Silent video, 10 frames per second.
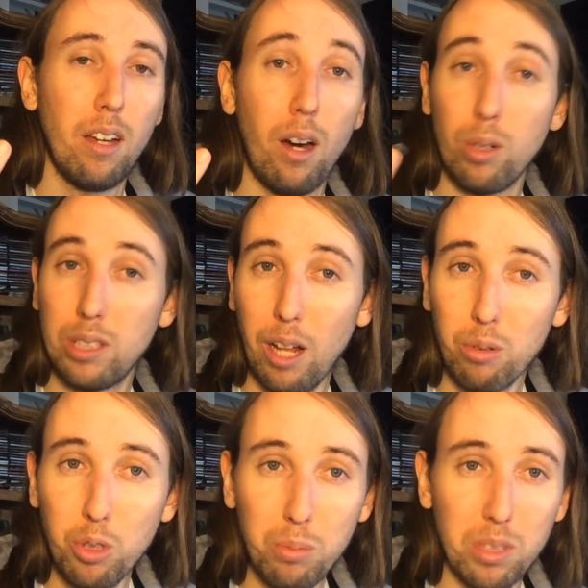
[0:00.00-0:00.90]
hotel
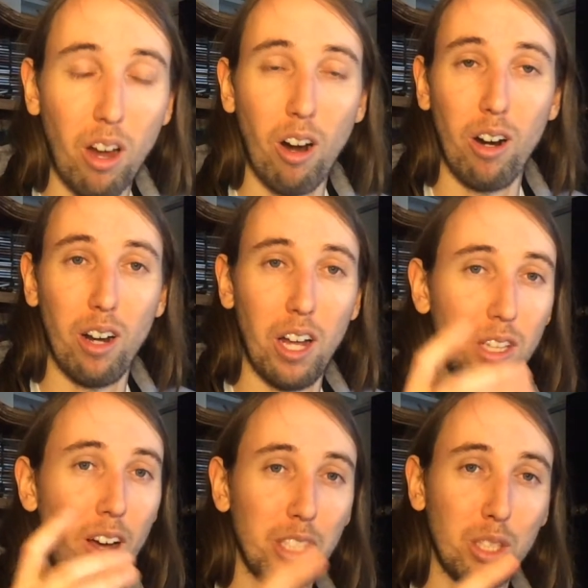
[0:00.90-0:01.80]
rooms are a
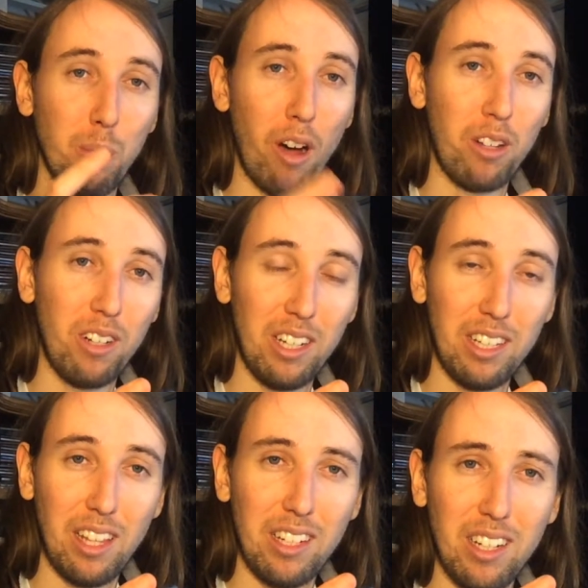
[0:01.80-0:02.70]
lot smaller
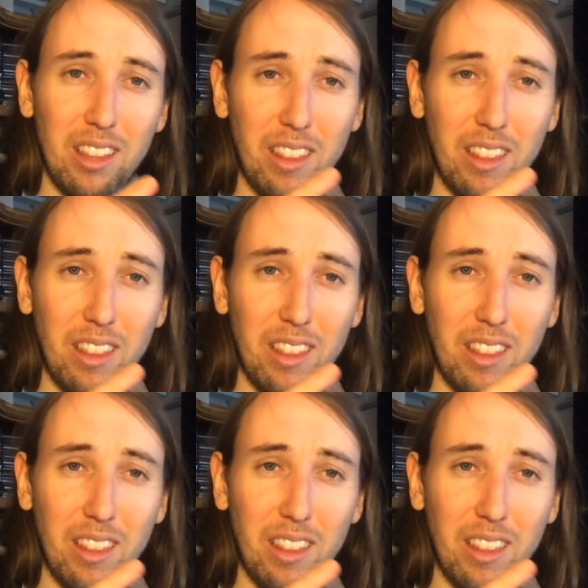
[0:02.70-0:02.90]
in London.